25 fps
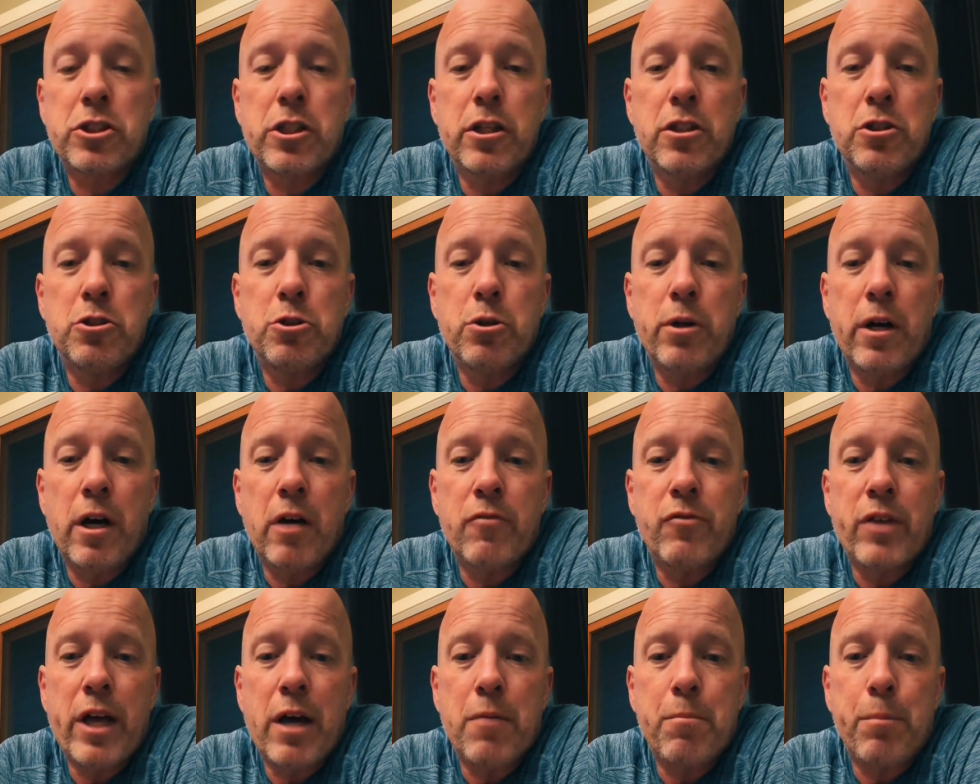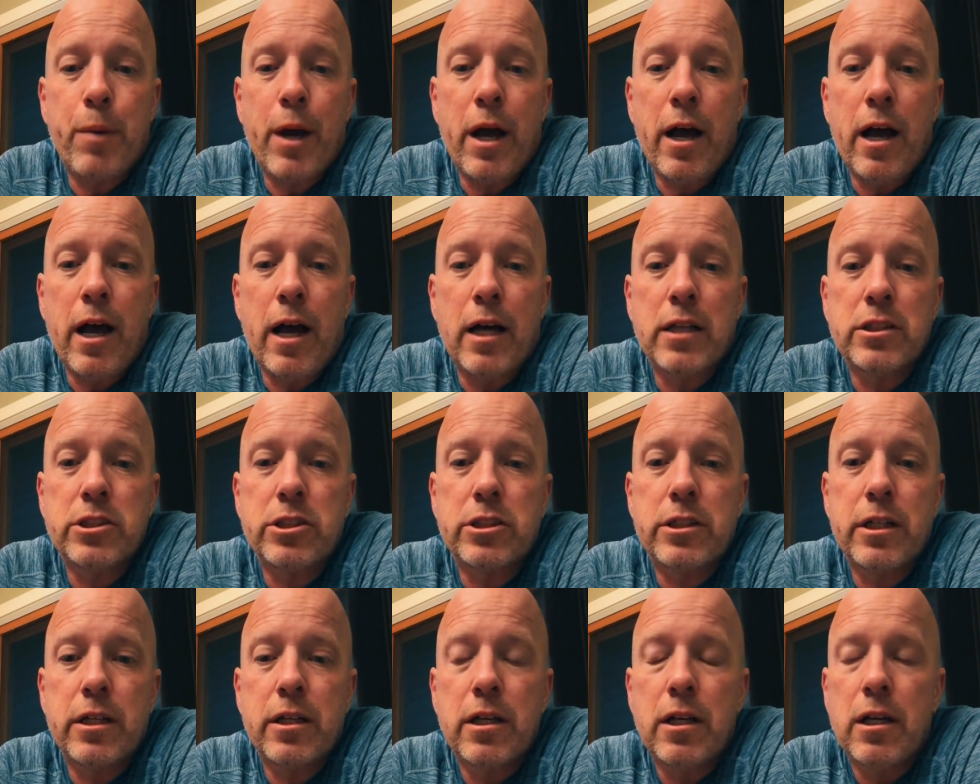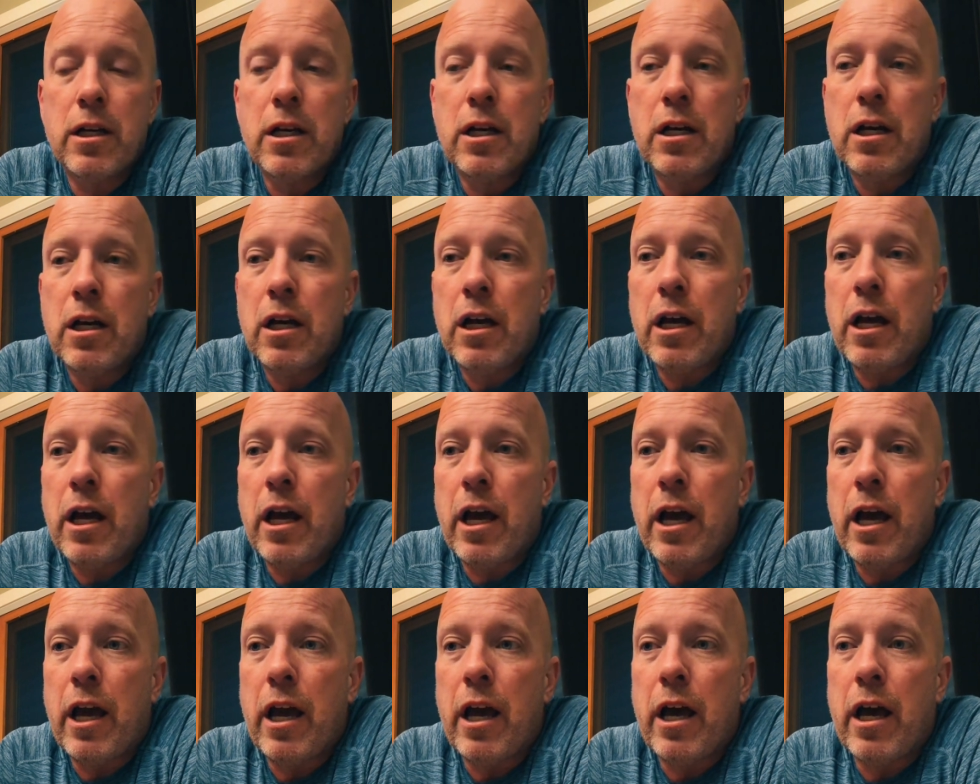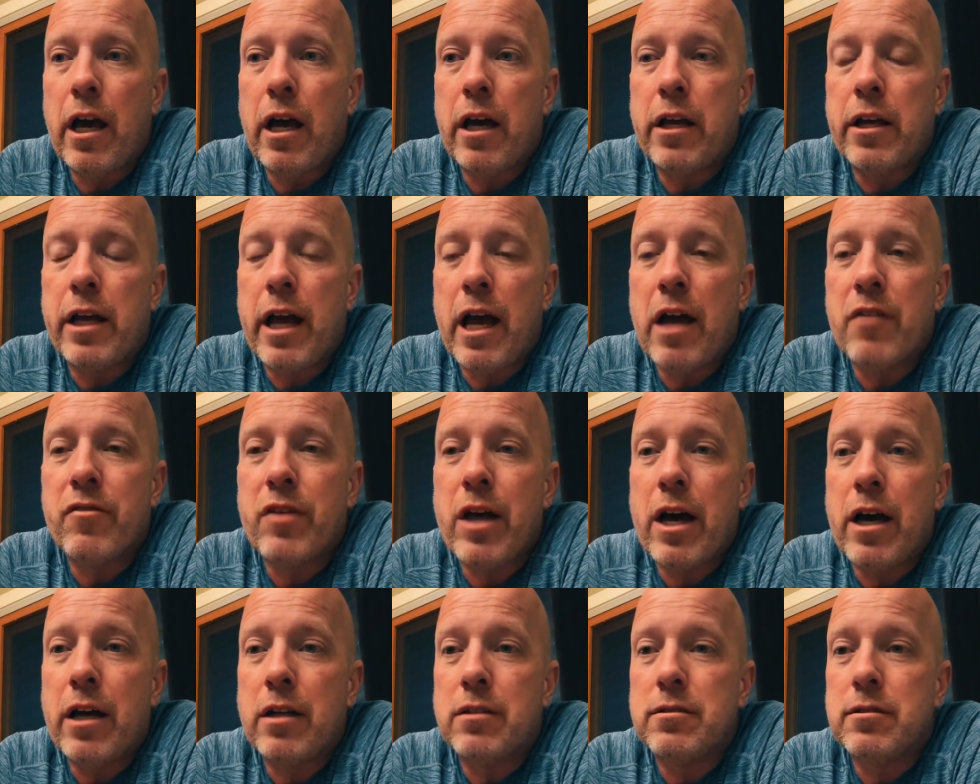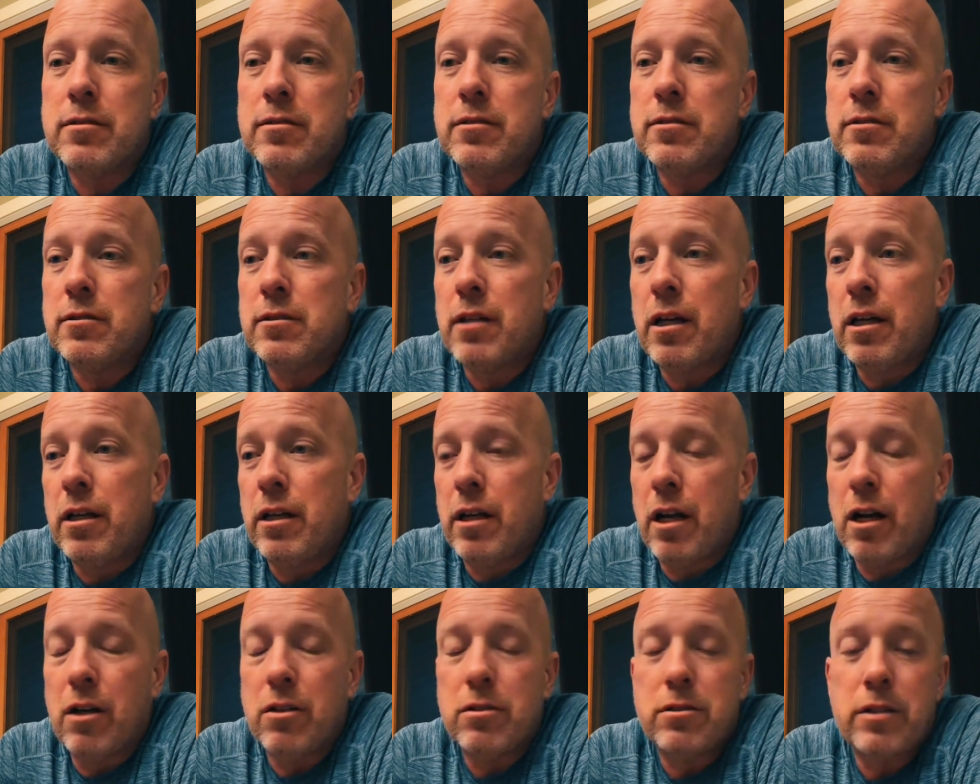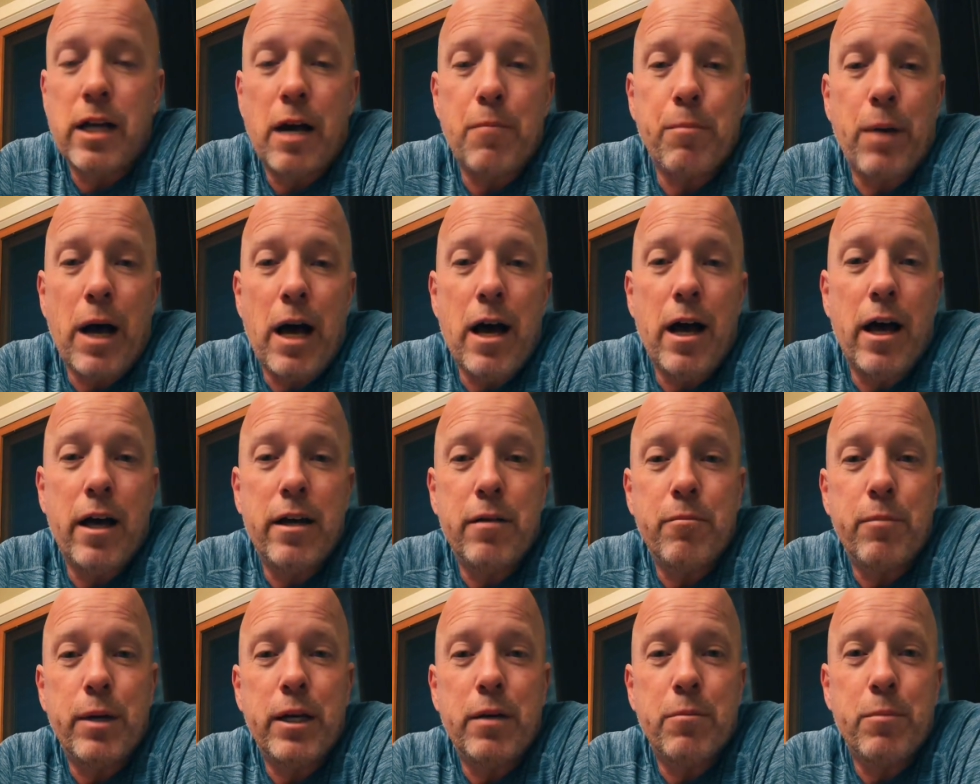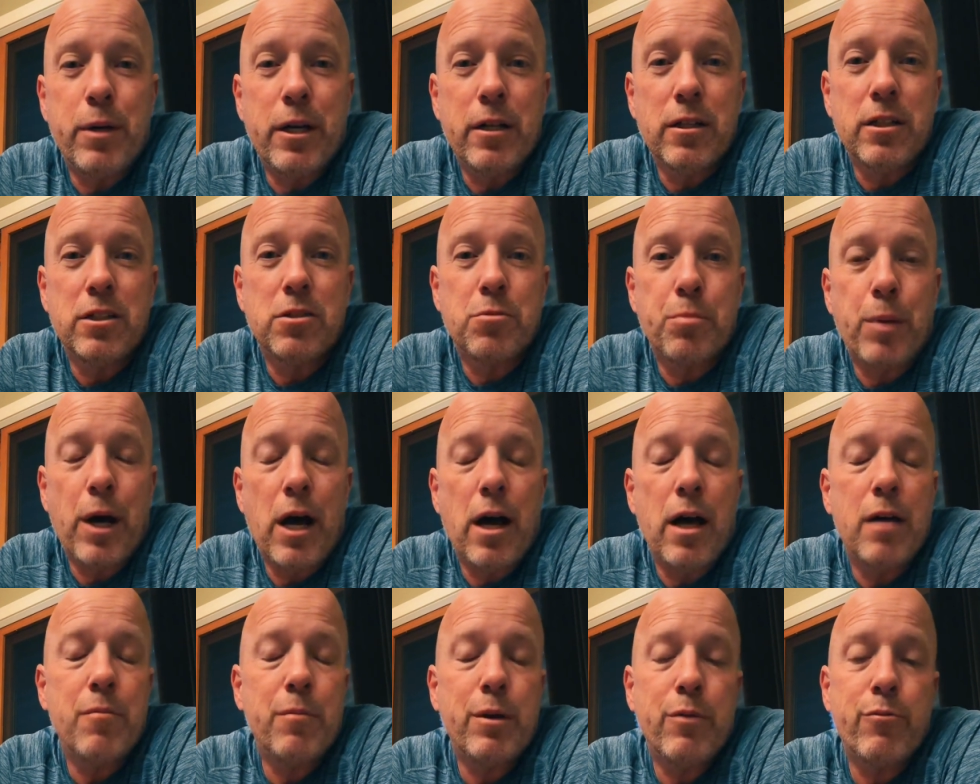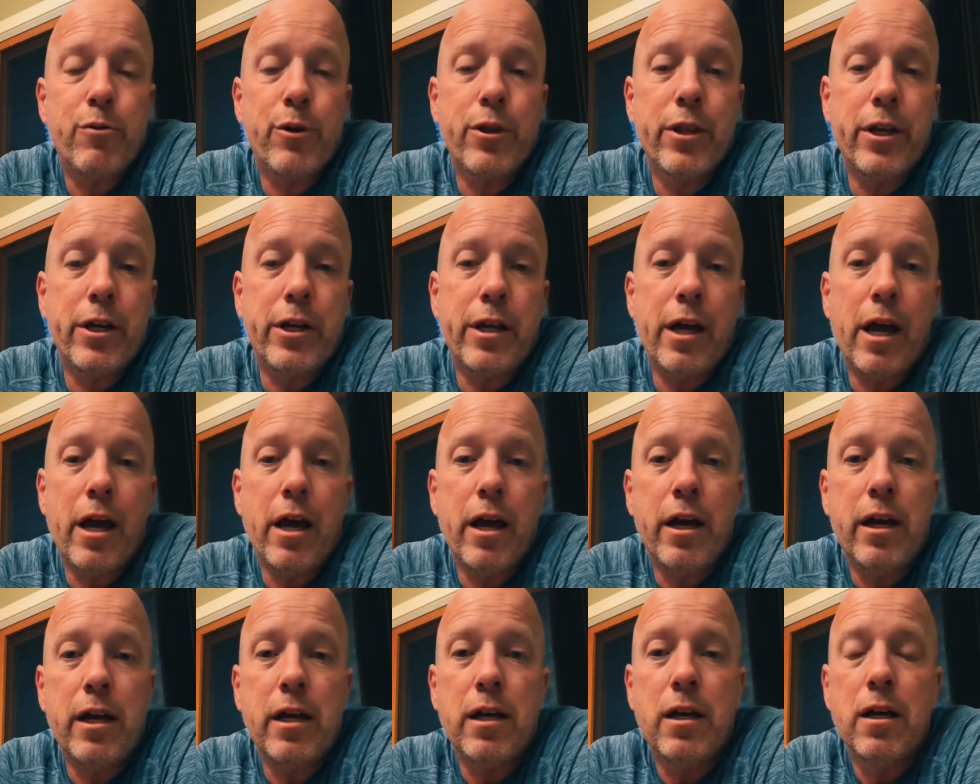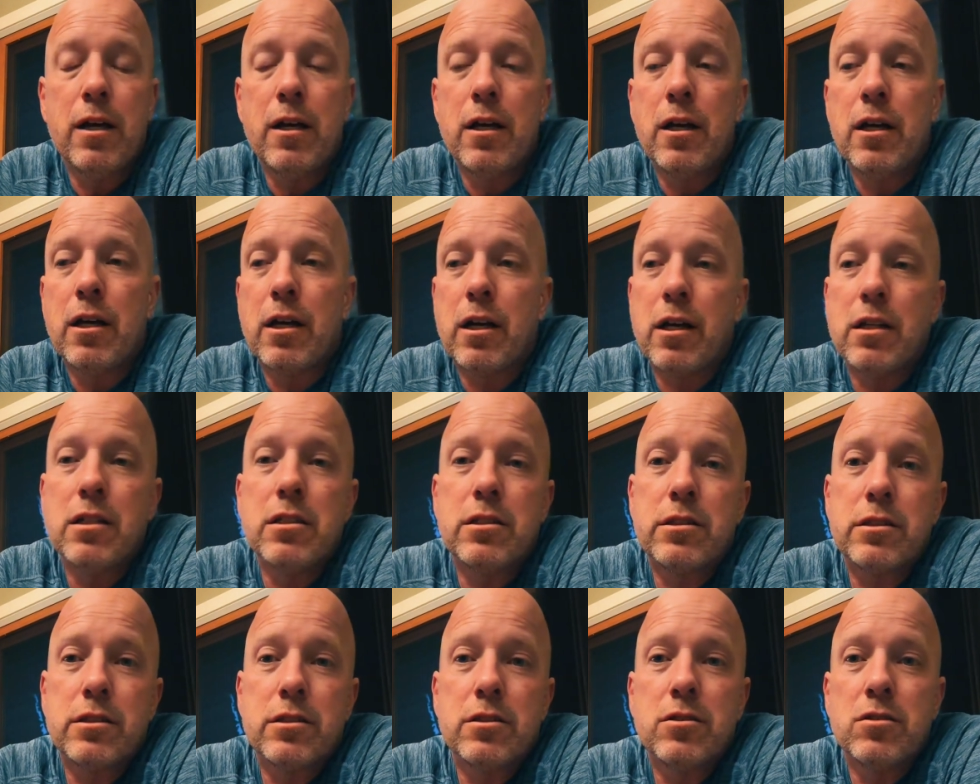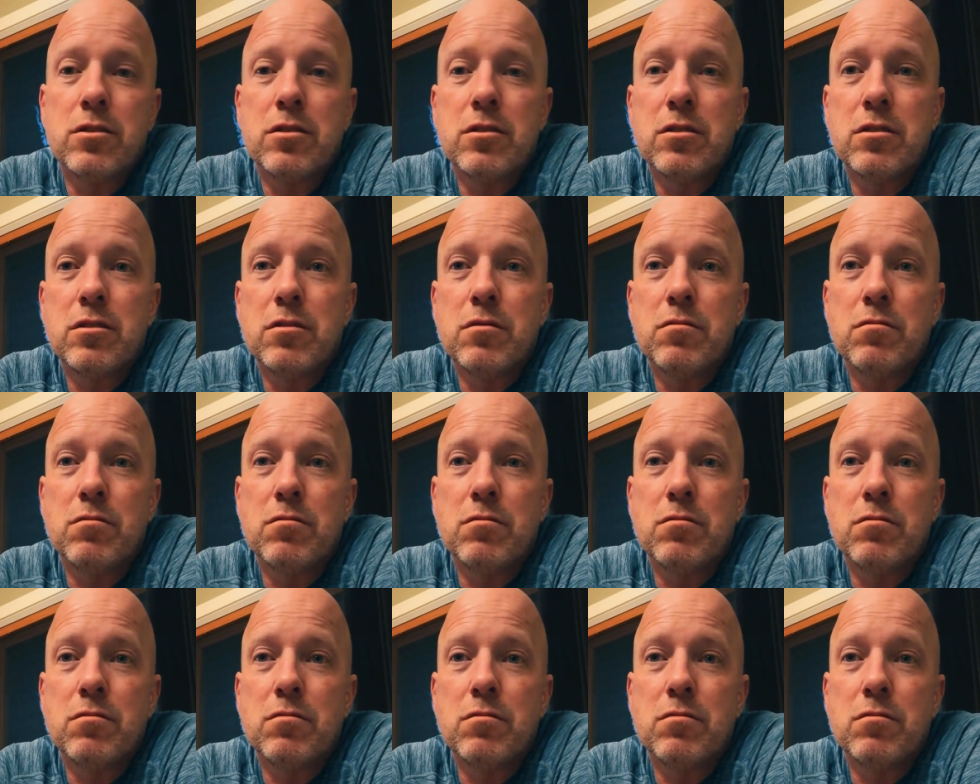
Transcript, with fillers: feels good to have that past and have that, you know, not behind me, but at least behind me for the day because